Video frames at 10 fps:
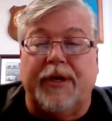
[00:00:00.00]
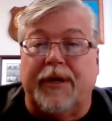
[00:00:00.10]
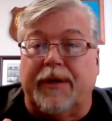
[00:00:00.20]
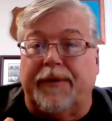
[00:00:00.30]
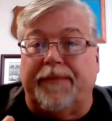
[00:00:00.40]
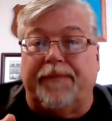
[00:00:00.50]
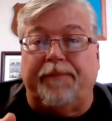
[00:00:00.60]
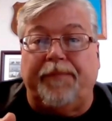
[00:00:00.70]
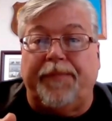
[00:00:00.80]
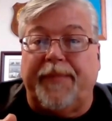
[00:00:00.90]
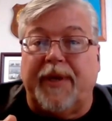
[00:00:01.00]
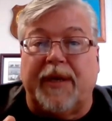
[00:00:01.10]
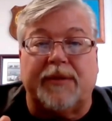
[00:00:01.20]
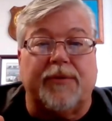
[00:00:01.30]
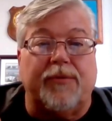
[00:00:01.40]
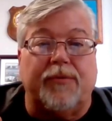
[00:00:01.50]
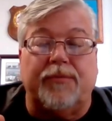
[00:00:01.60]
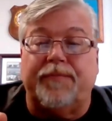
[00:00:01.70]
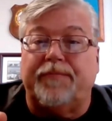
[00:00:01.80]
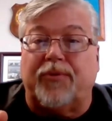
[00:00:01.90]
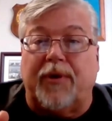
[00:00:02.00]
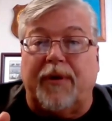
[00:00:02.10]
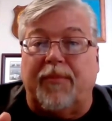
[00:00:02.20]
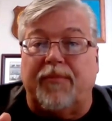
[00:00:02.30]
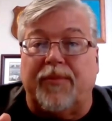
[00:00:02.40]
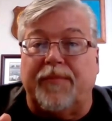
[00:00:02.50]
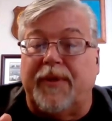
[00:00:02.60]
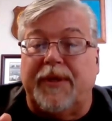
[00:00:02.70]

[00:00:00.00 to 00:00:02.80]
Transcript: electrical problem,